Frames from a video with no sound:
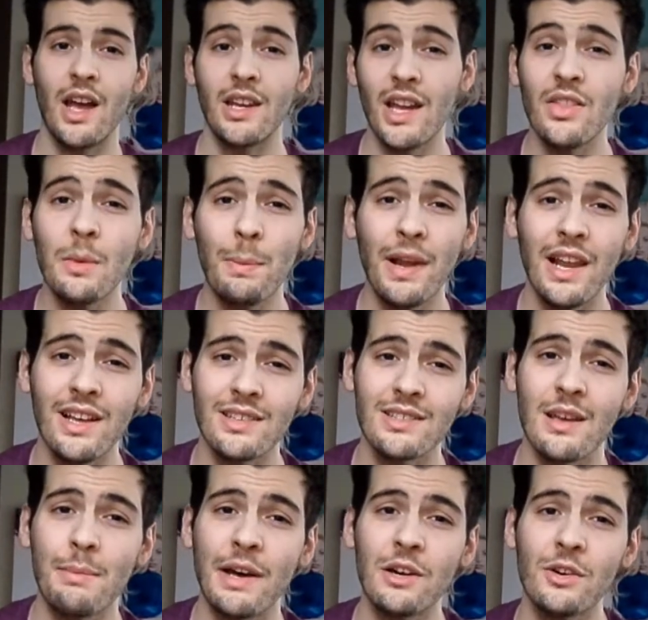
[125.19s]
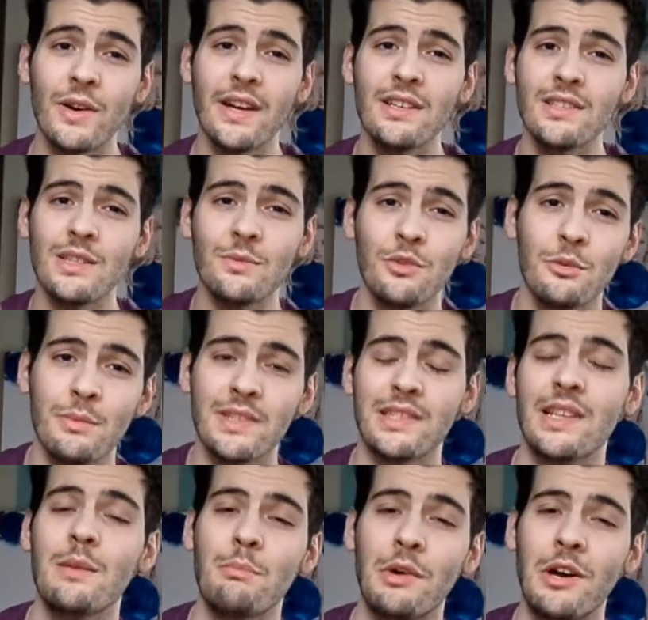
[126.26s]
Another plus about Crazy
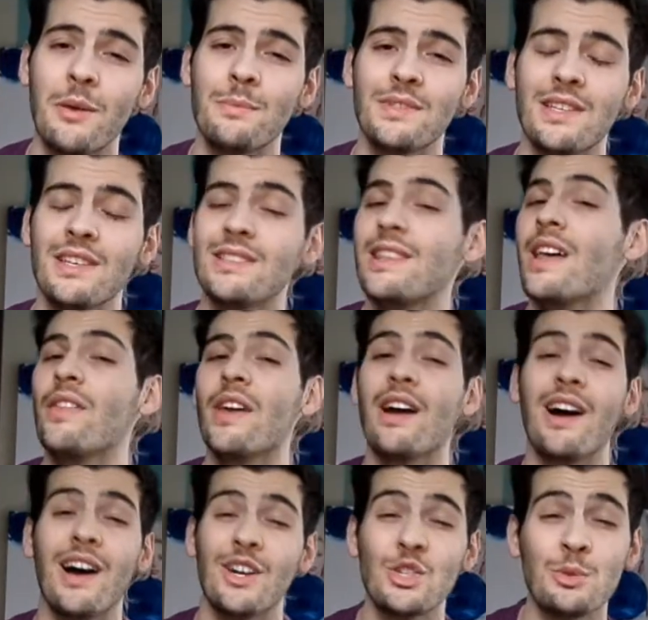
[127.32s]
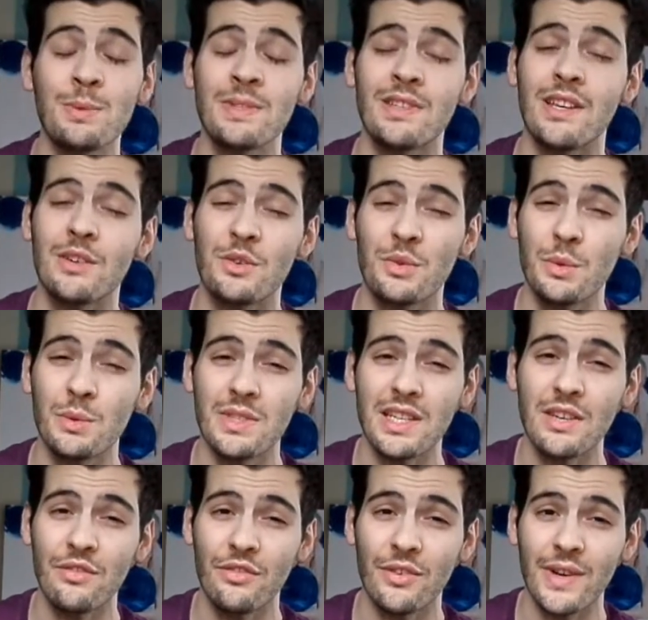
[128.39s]
Rumors lip balms is that they are 100%
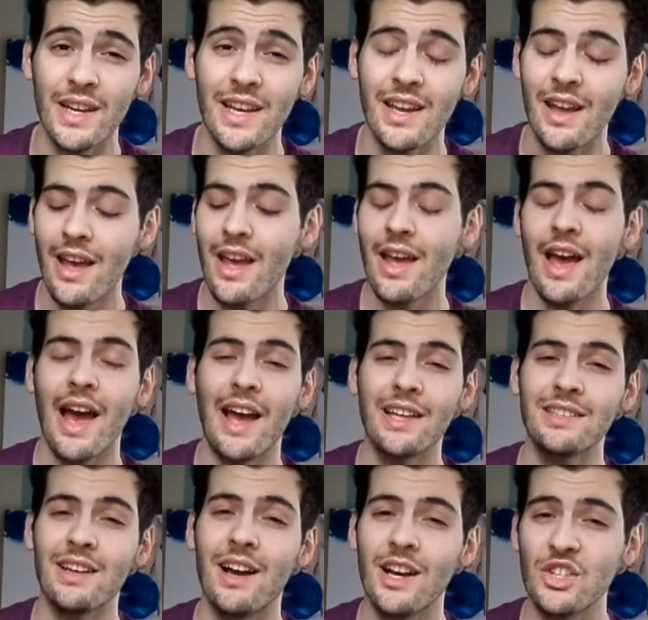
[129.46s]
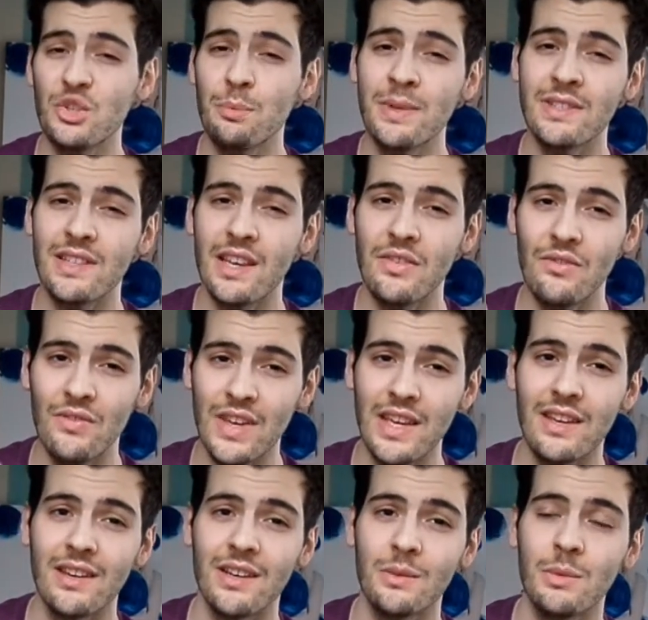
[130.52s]
cruelty-free and 100%
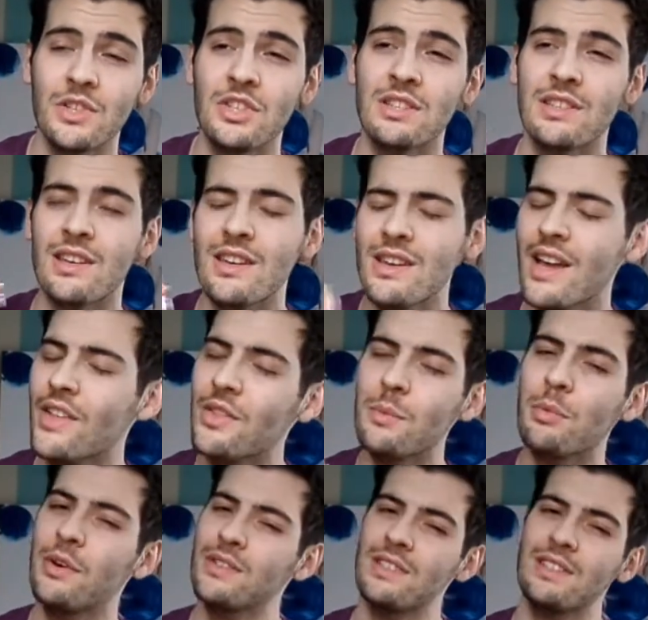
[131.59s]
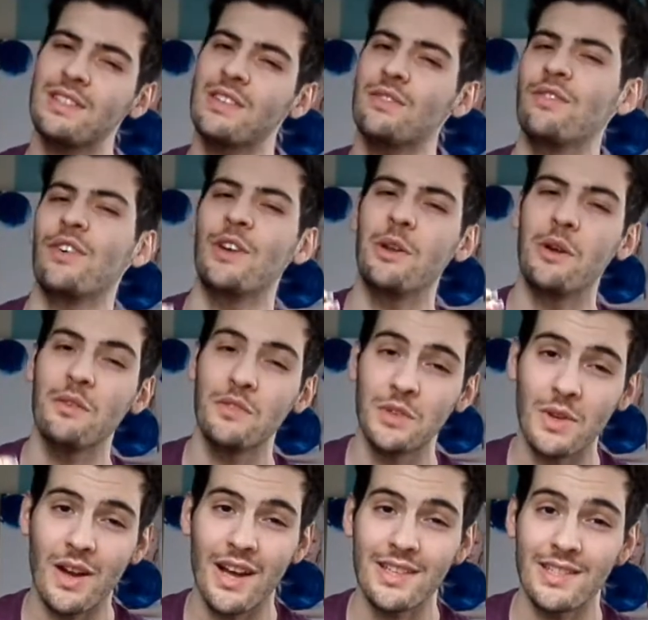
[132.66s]
vegan, which is another positive for a lot of
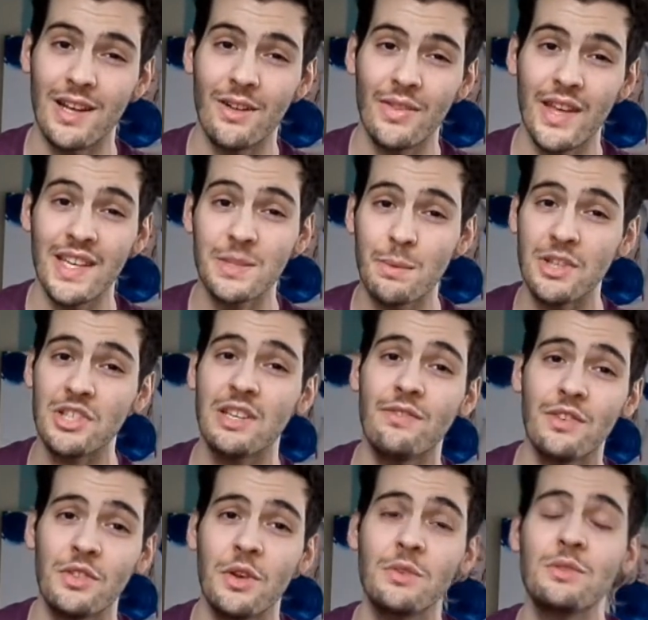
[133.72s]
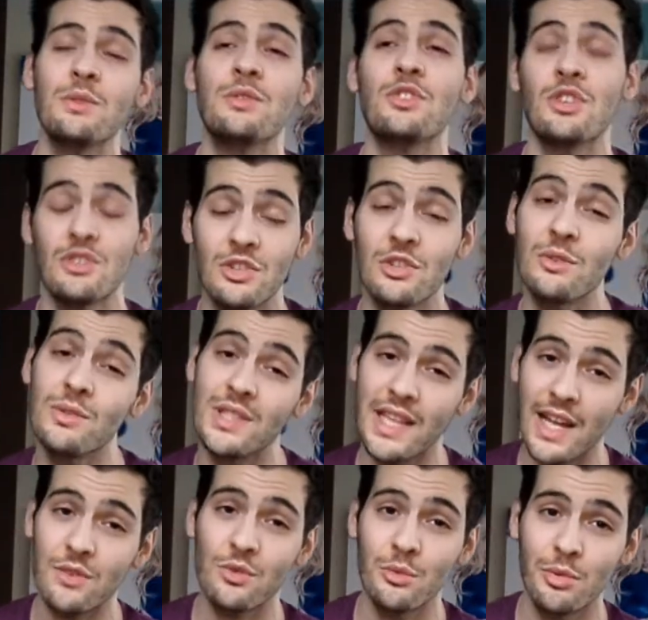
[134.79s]
you guys out there, especially for those who just use
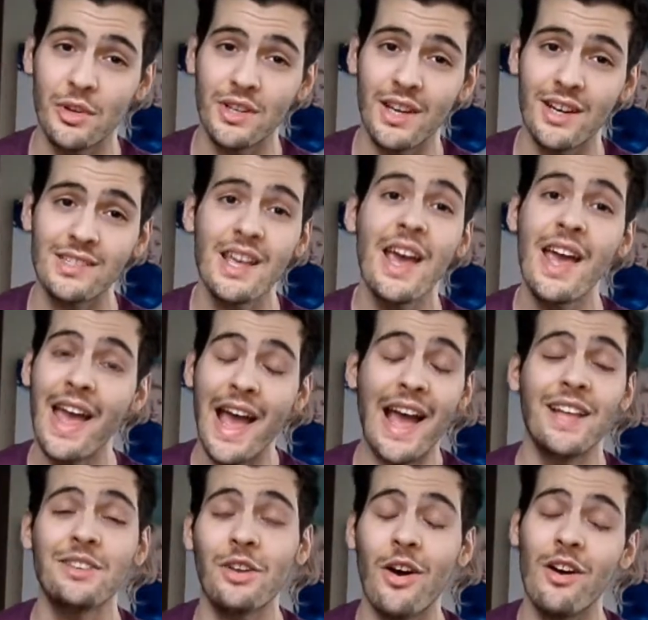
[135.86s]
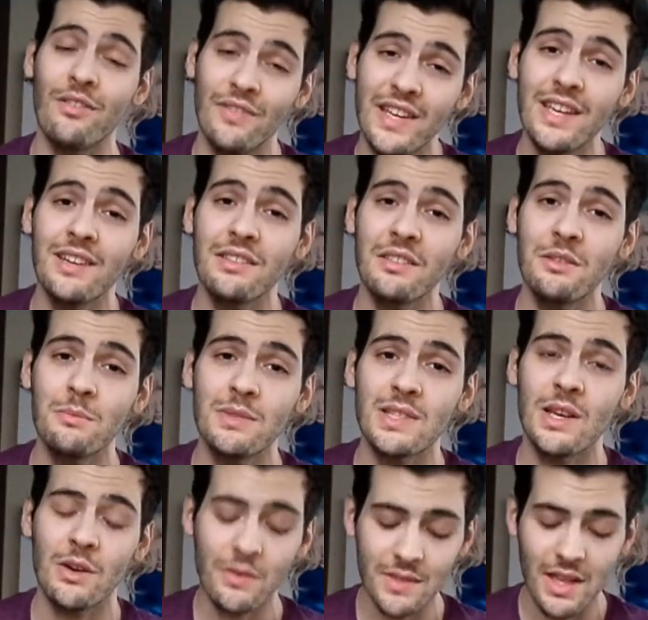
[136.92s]
natural products and are vegan
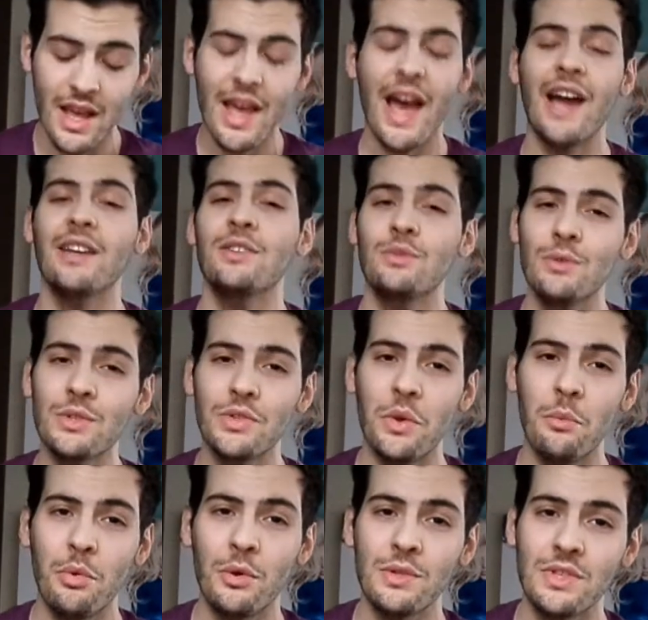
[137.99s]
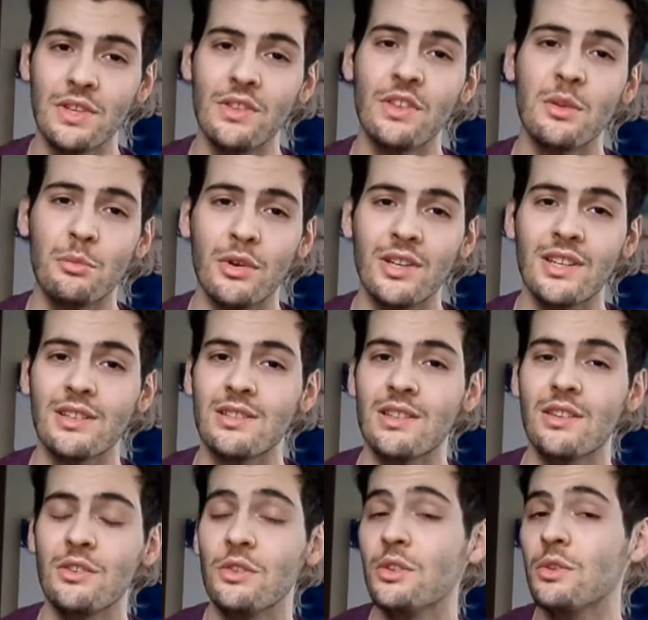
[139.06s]
themselves. And it's also important that the products
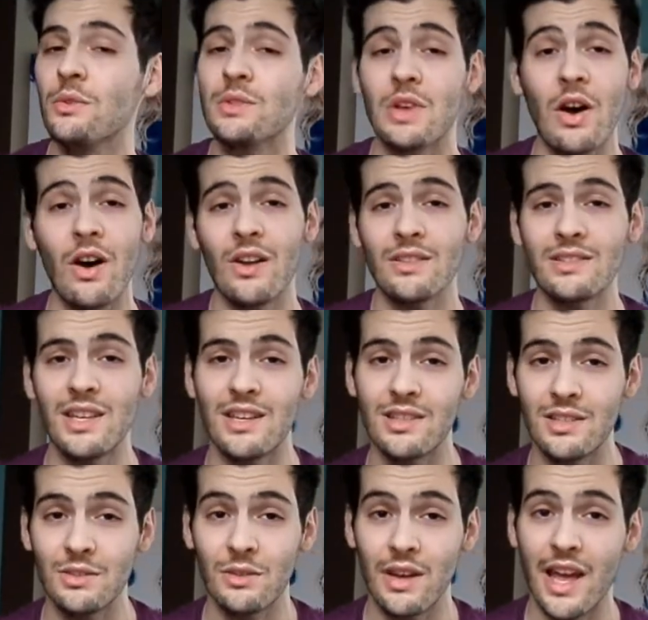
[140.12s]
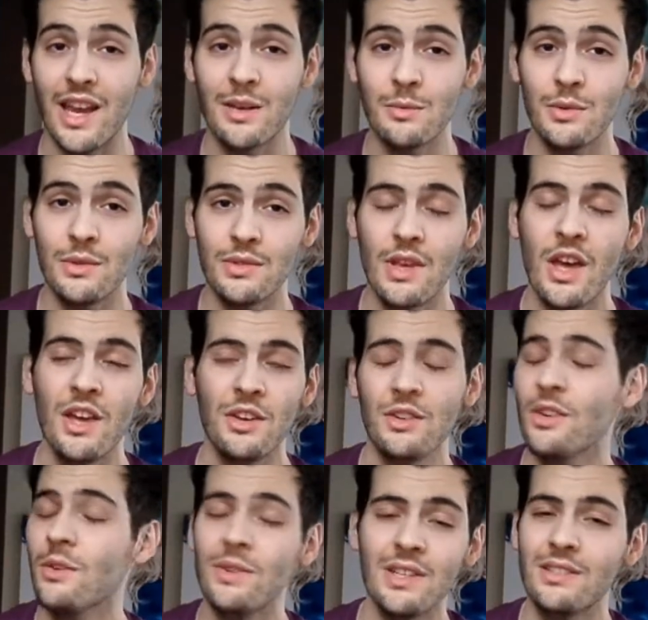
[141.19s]
that you use aren't tested on animals.
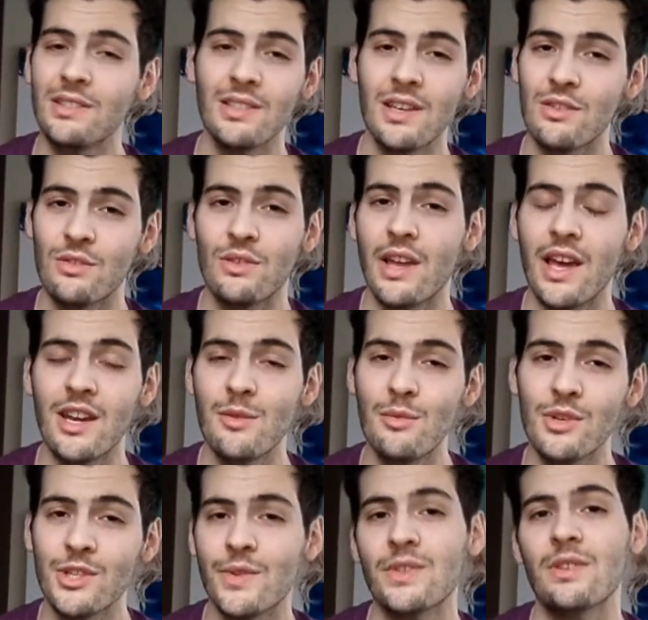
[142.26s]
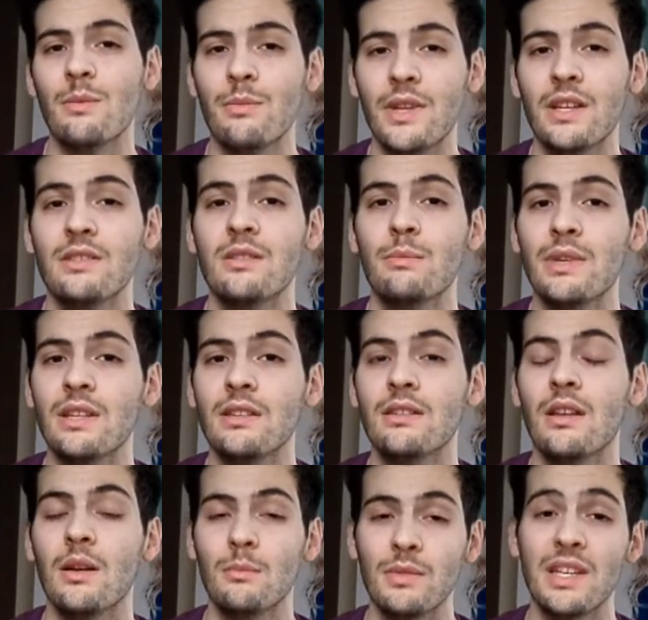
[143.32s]
You don't need to test on animals for something to be
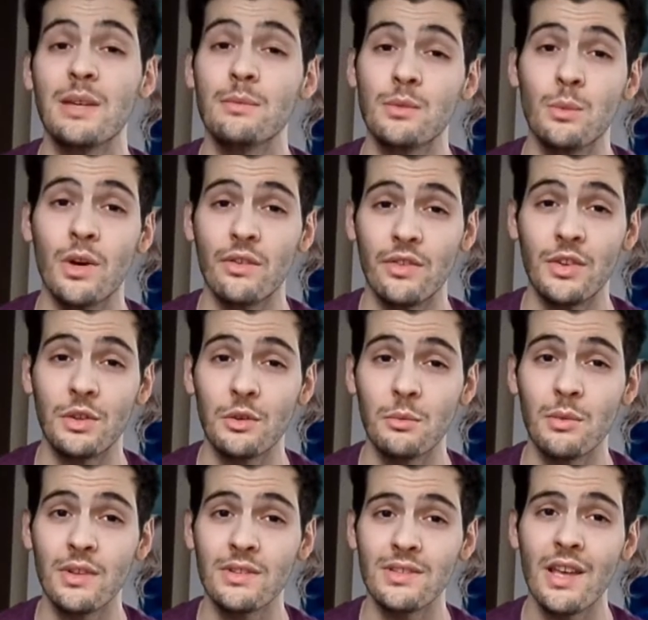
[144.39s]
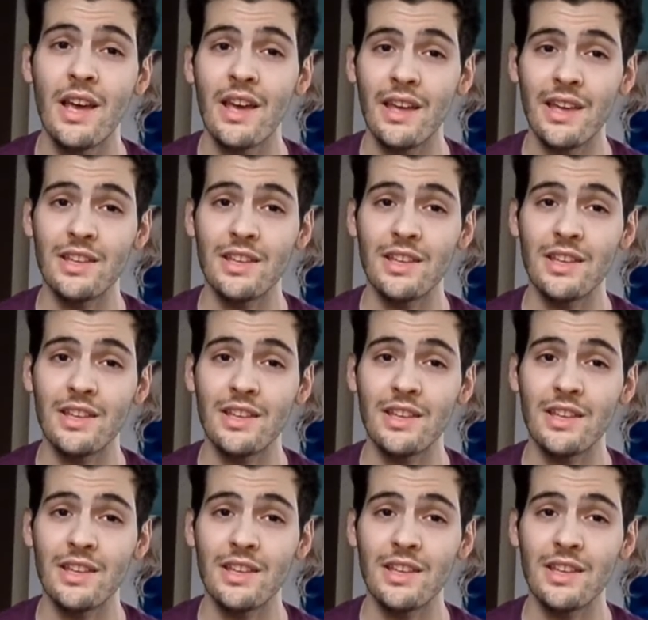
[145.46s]
deemed well for humans.